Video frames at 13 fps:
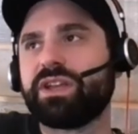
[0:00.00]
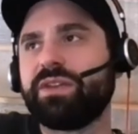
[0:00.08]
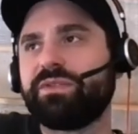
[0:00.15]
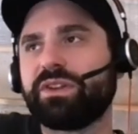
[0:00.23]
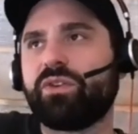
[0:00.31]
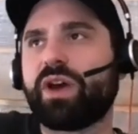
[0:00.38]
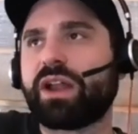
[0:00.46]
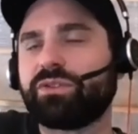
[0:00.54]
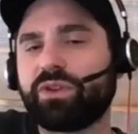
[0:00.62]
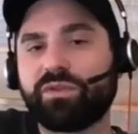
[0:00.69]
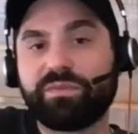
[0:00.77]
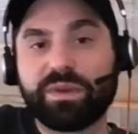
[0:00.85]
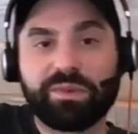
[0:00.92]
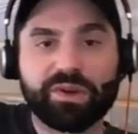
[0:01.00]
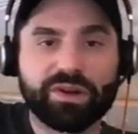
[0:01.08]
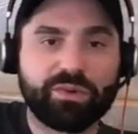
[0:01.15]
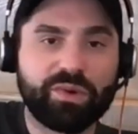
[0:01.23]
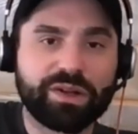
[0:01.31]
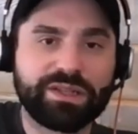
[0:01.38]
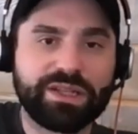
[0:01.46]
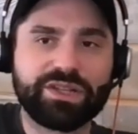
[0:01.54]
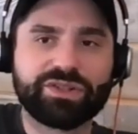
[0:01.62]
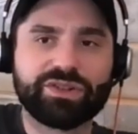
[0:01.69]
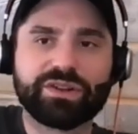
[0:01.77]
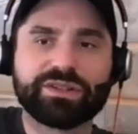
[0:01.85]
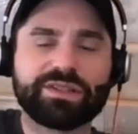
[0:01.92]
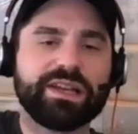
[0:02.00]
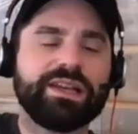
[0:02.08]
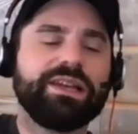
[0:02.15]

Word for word: even though I don't know if people are going to want t-shirts,